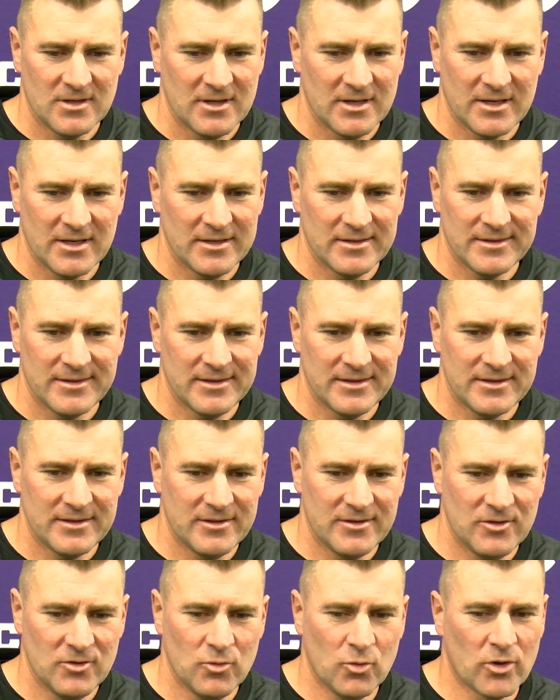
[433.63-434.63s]
eh,
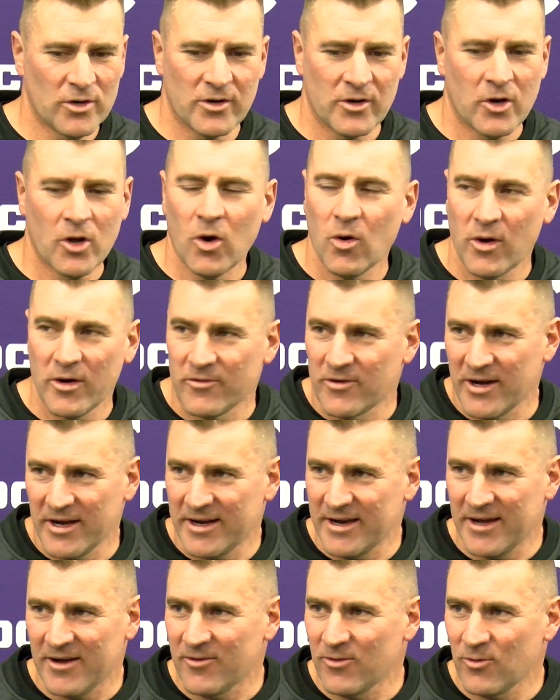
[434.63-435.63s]
you wouldn't know it right
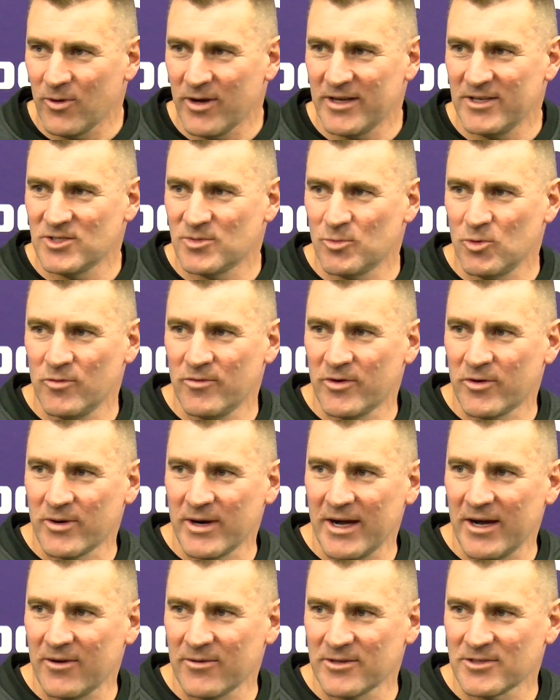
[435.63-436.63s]
now the way he's moving
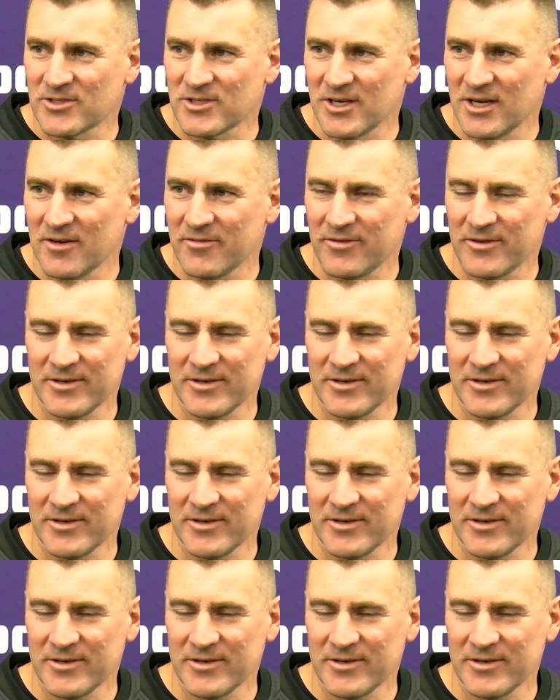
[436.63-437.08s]
around and stuff.